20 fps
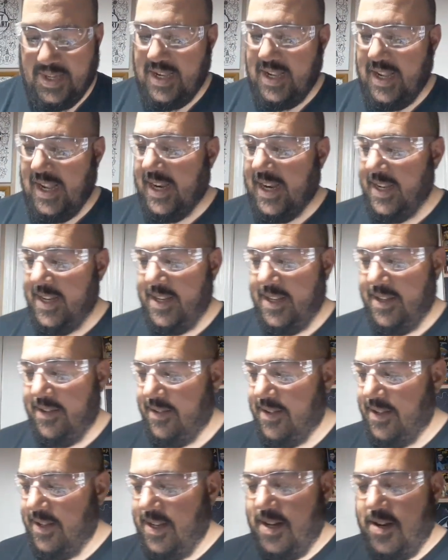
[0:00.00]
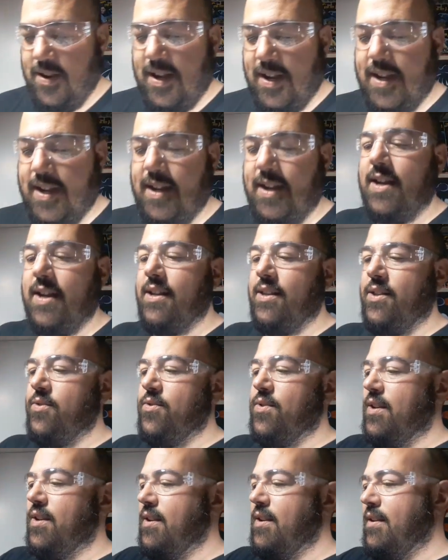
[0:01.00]
I can kind of do a
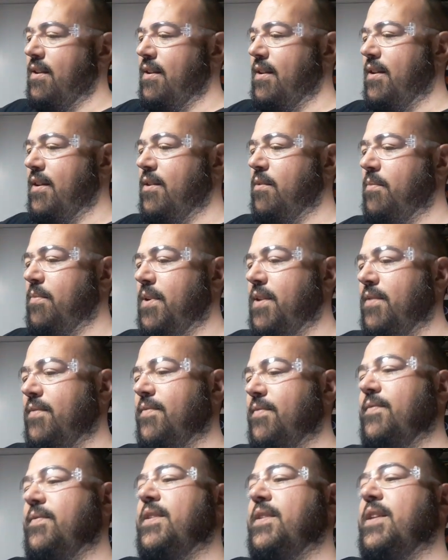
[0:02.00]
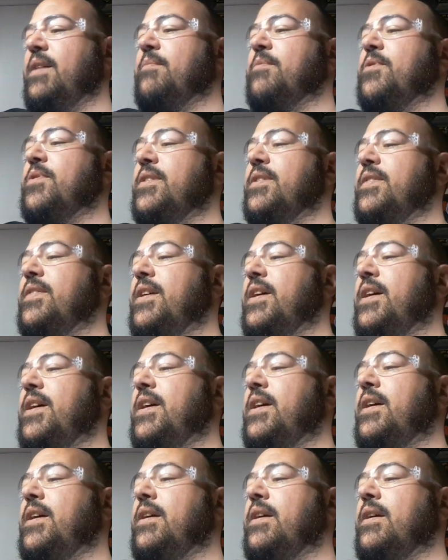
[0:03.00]
little bit of demo on
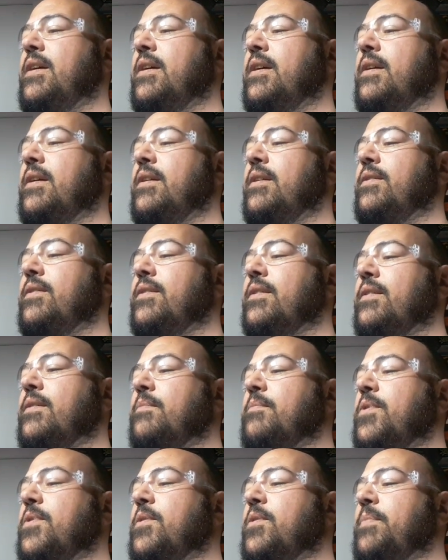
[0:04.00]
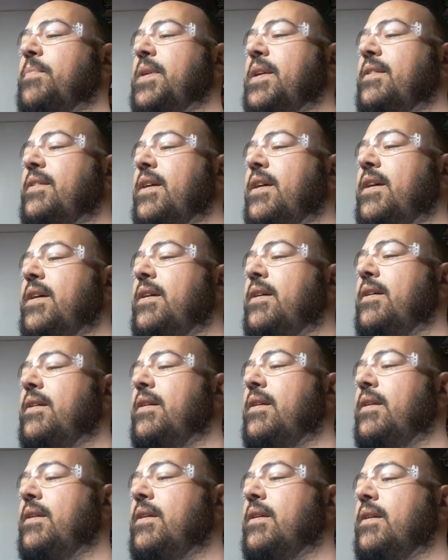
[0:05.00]
that. There's a small piece there.
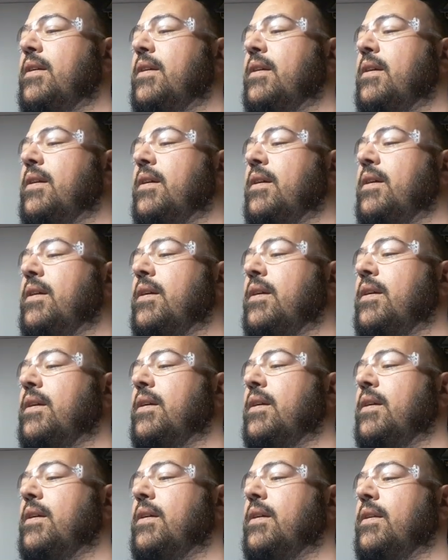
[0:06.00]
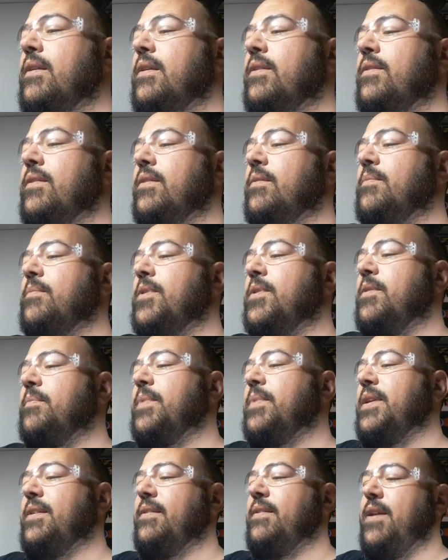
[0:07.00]
There's a small
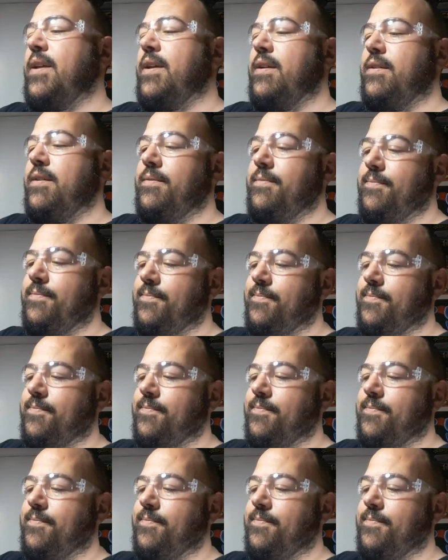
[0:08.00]
piece there.